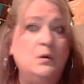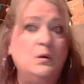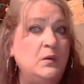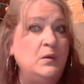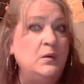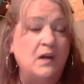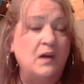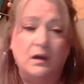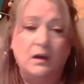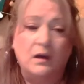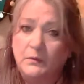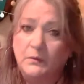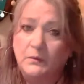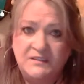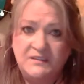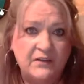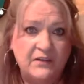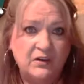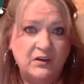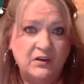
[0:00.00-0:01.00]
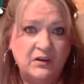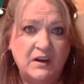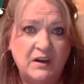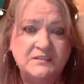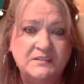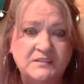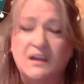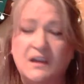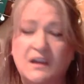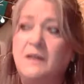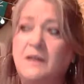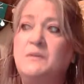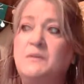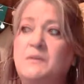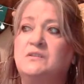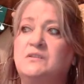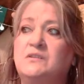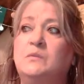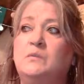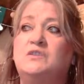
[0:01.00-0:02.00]
We always have a great time.
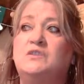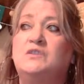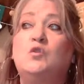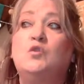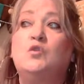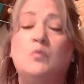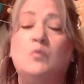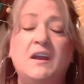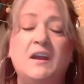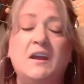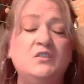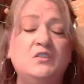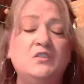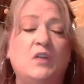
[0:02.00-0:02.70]
There's always a great,